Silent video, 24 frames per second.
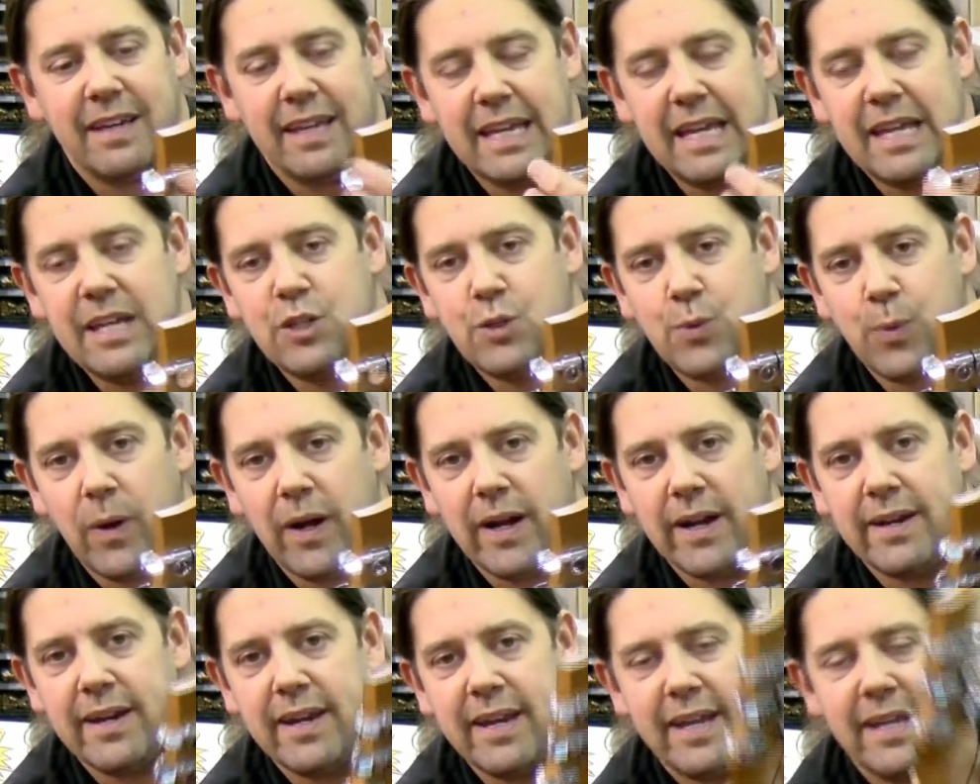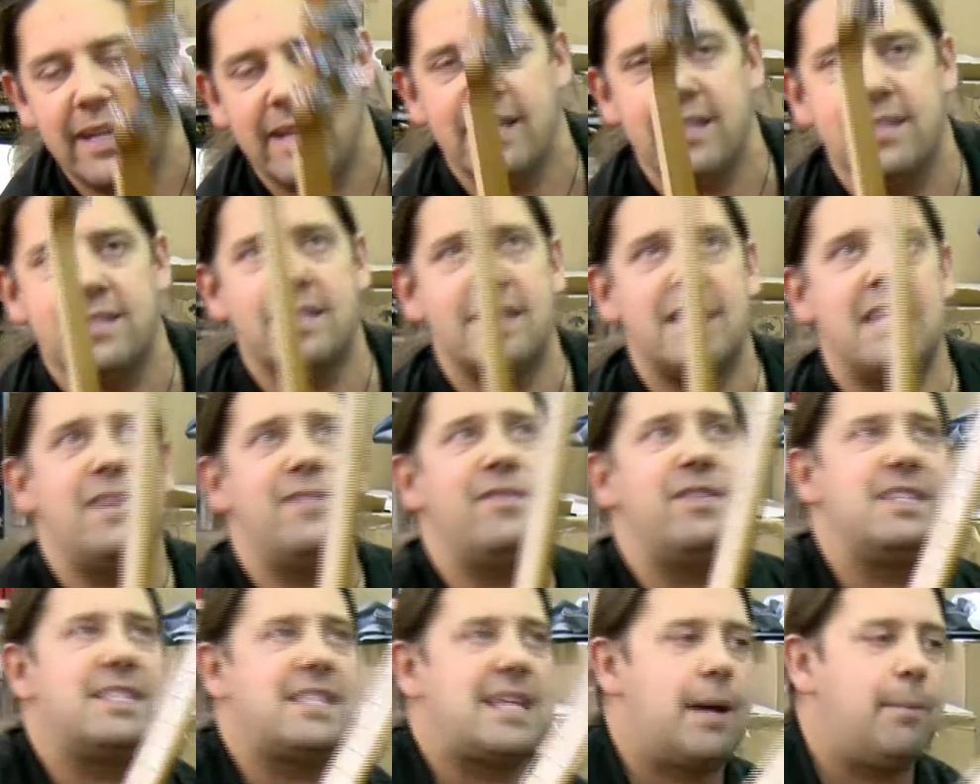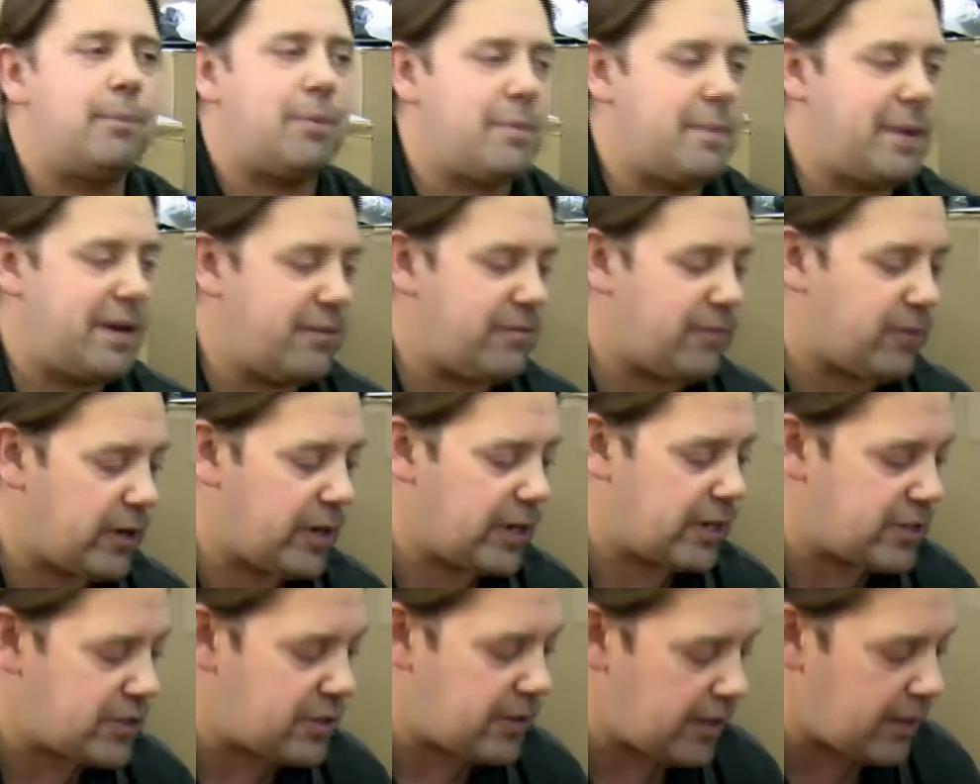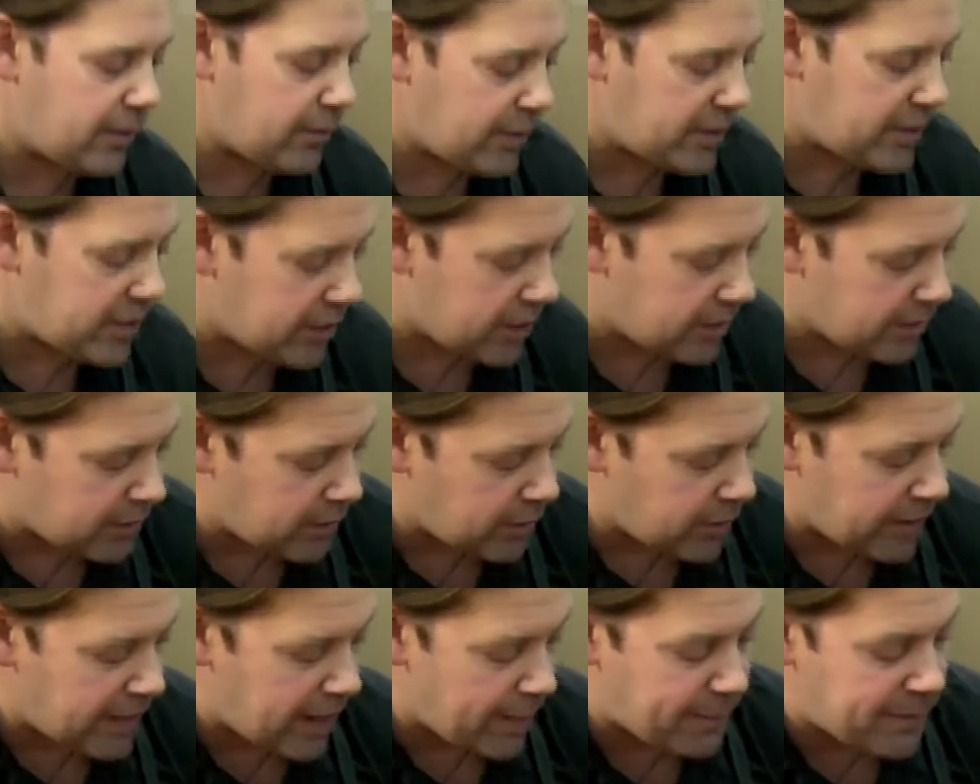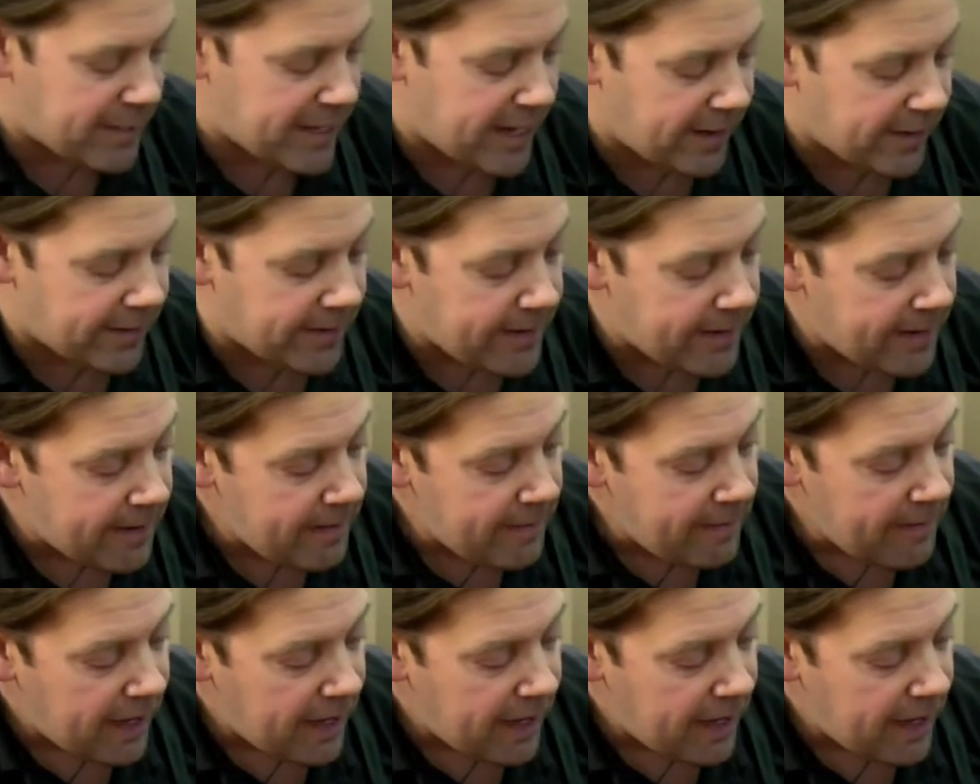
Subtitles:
Each one is even temperament for your tuning when you're going up and down.